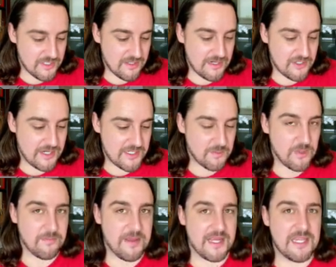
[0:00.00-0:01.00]
that I tried to
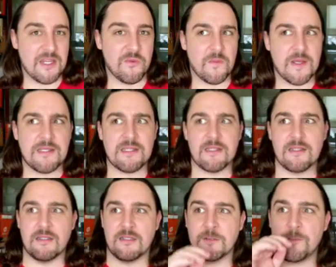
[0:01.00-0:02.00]
bring back here. We went
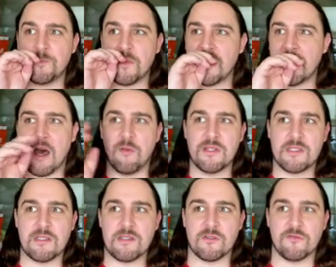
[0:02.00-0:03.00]
to I think
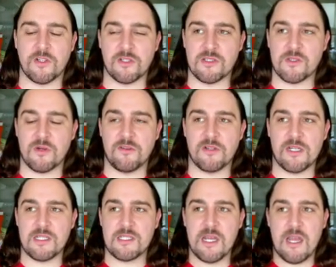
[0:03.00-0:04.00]
Albertsons or Vons or wherever it
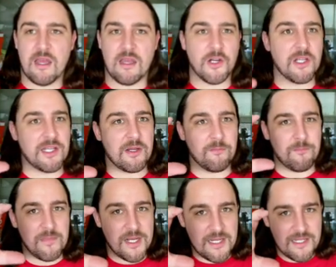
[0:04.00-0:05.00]
is, and got like a
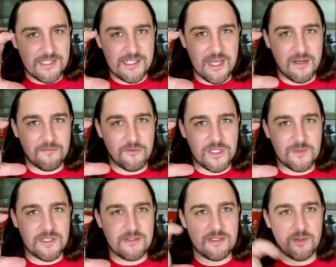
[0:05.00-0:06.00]
mini set of
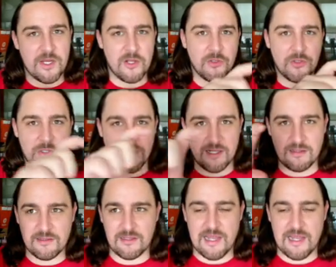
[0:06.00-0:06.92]
Christmas so we could all do like a little